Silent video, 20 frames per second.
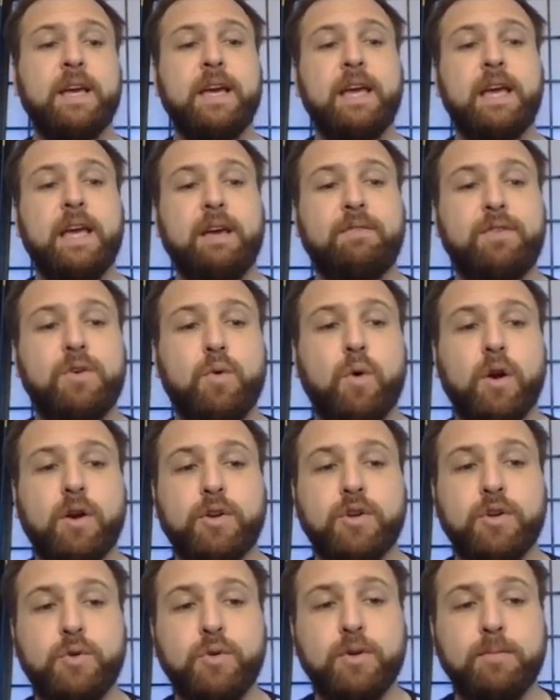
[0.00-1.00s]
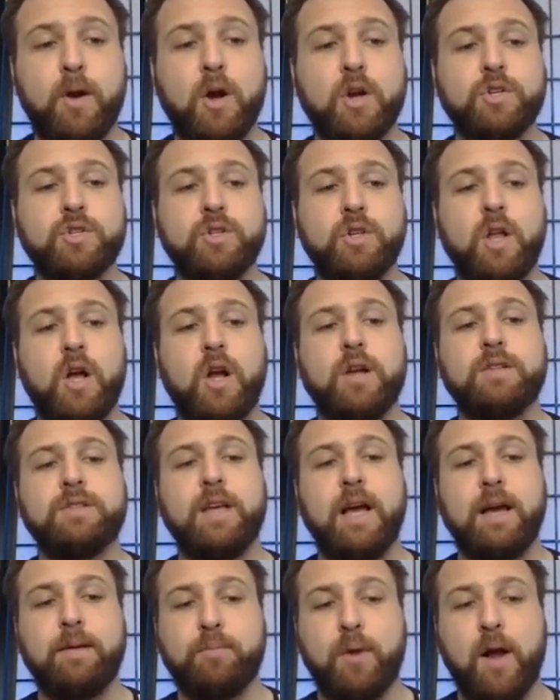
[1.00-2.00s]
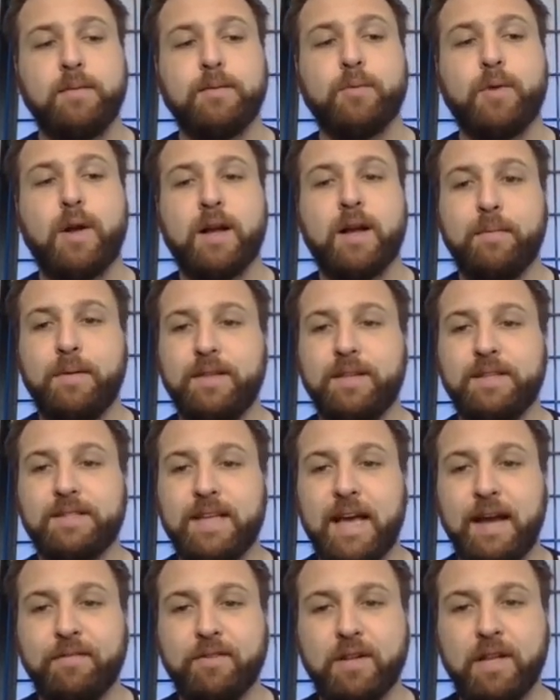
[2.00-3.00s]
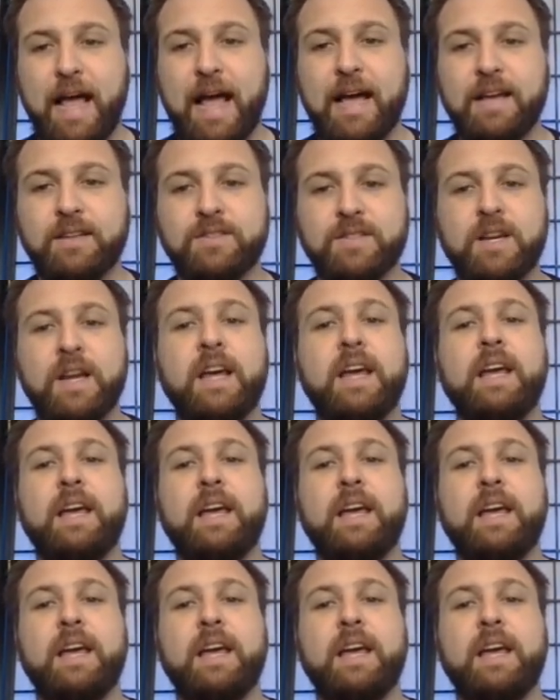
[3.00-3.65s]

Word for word: If you are new to martial arts, I probably recommend these Everlast.